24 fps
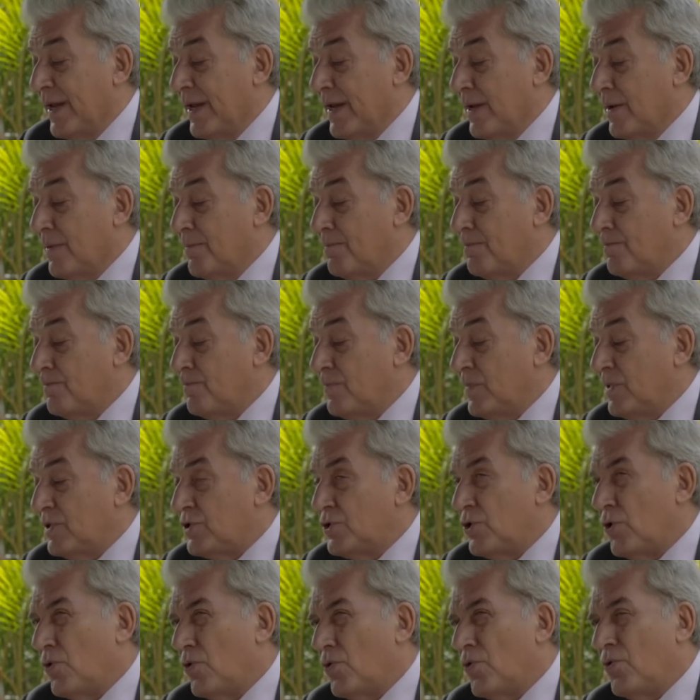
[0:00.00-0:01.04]
um,
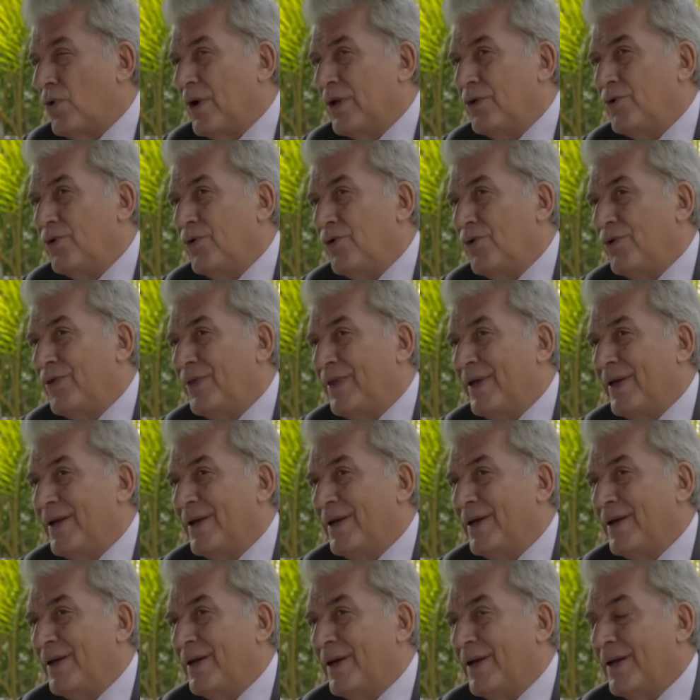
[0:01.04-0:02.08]
so what do you
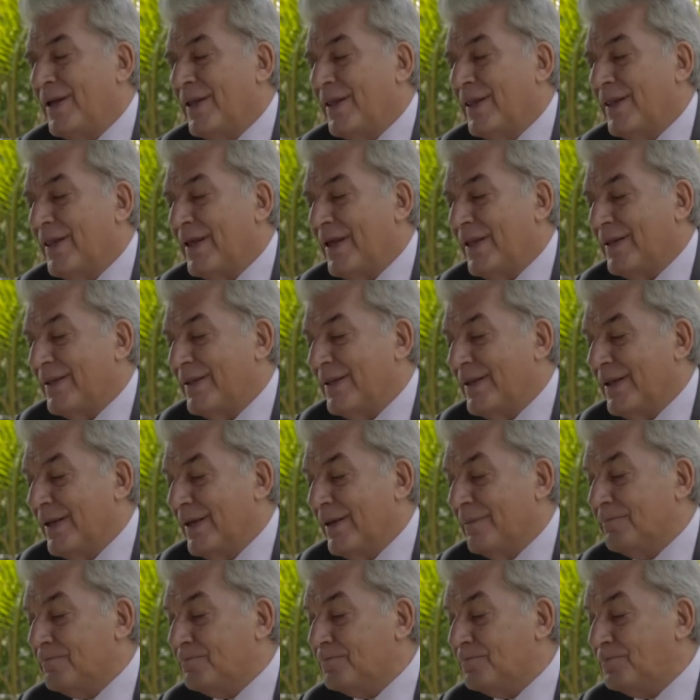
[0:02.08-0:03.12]
think uh, that
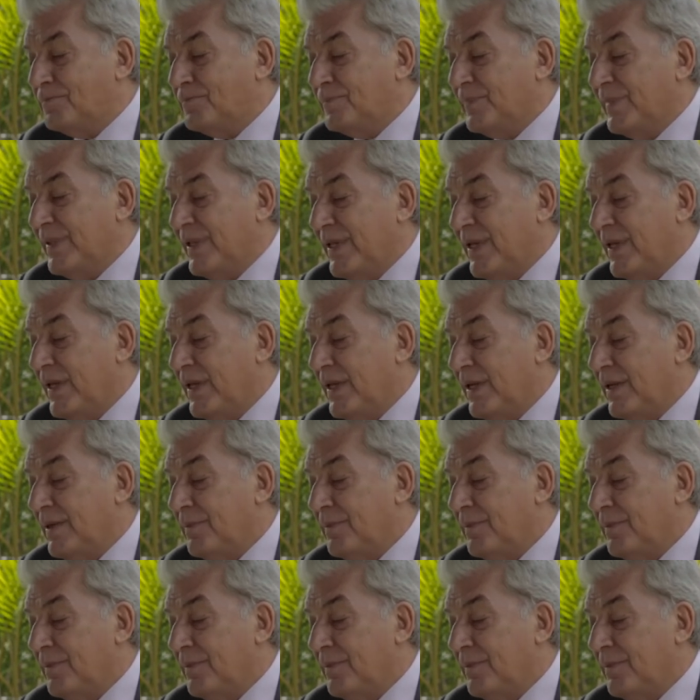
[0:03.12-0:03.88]
um, the